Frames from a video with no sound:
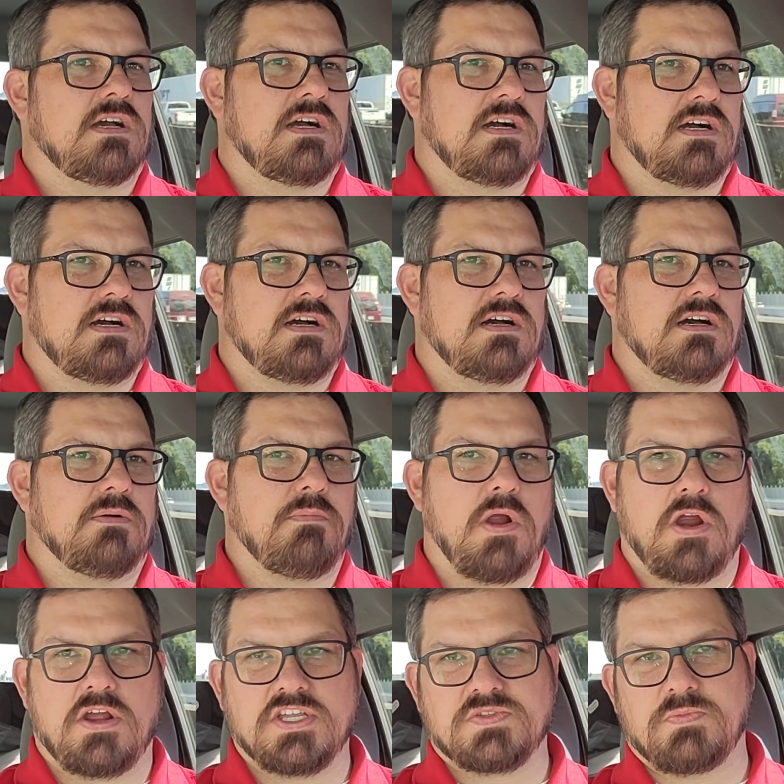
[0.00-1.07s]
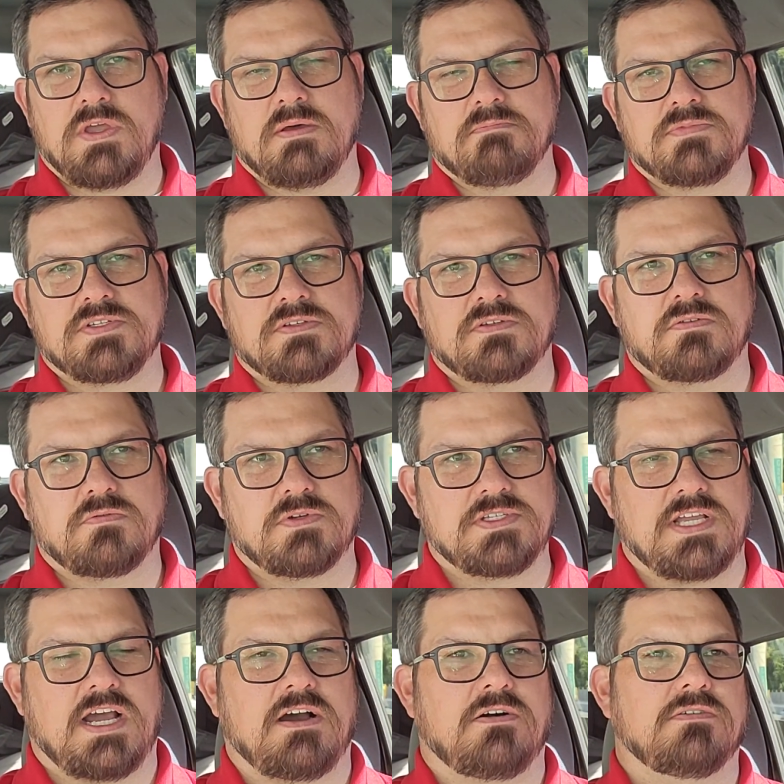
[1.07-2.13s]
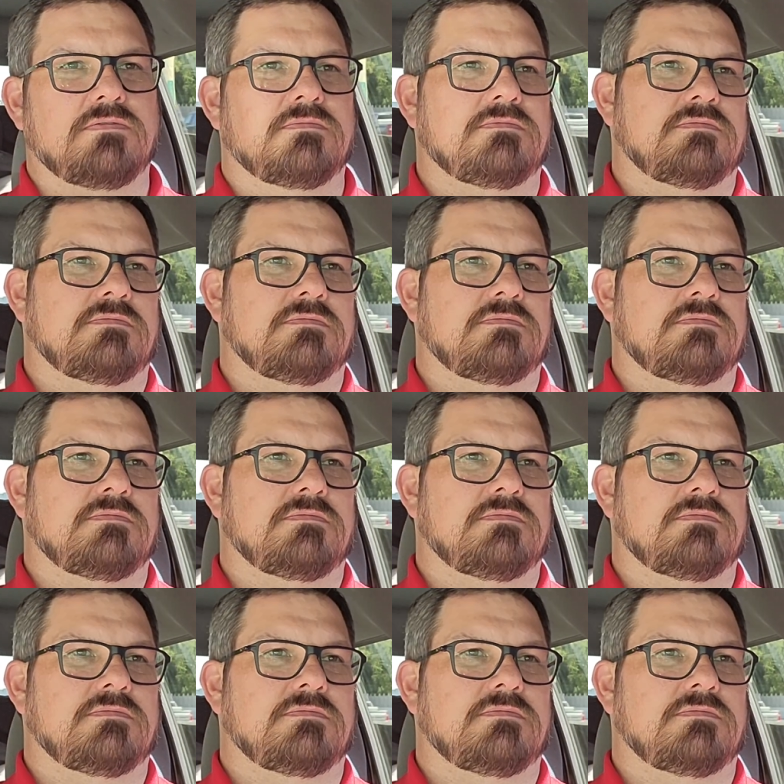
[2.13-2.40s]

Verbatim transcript: Uh, Marius Mims was out.